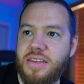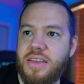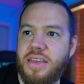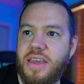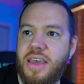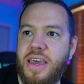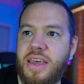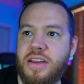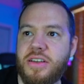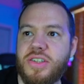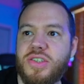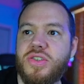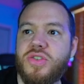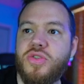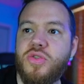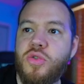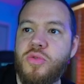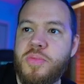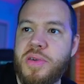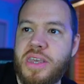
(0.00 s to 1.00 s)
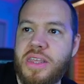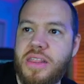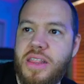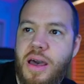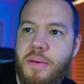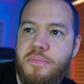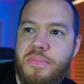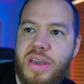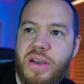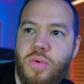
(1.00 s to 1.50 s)
and assuming
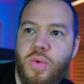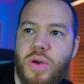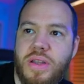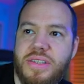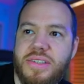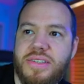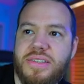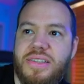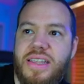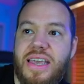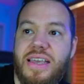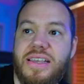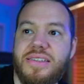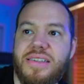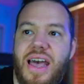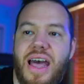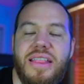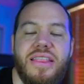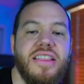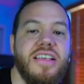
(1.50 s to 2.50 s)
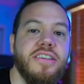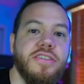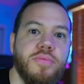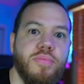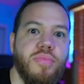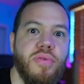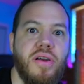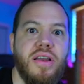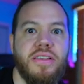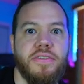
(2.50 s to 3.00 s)
that Bitcoin stays at this
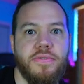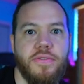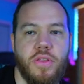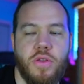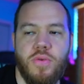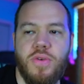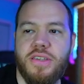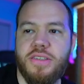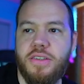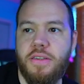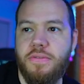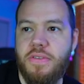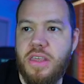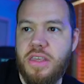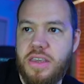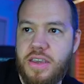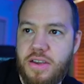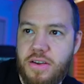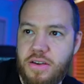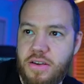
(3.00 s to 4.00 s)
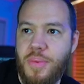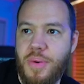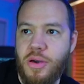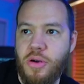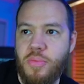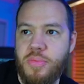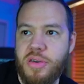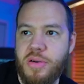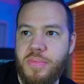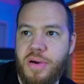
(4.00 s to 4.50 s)
price for the rest of the year,
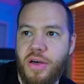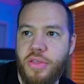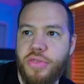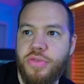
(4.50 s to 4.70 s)
it'll be about